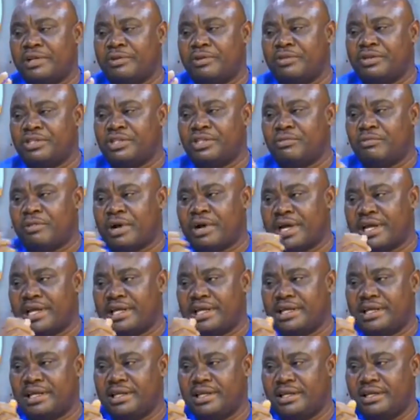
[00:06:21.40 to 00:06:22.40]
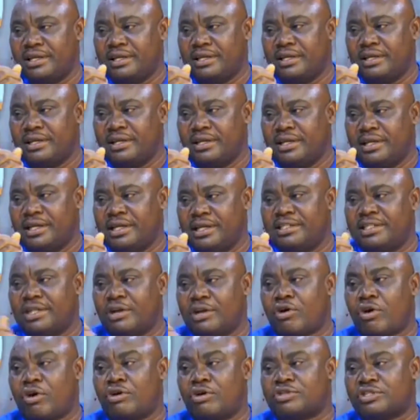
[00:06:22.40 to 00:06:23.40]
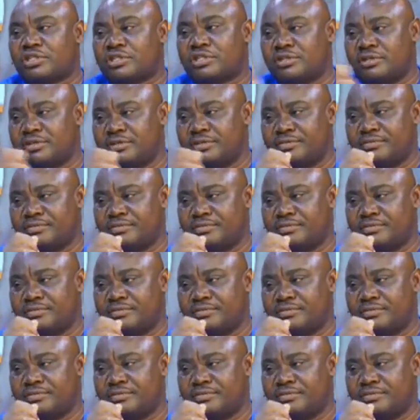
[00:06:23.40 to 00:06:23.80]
the reason why? It's the cost.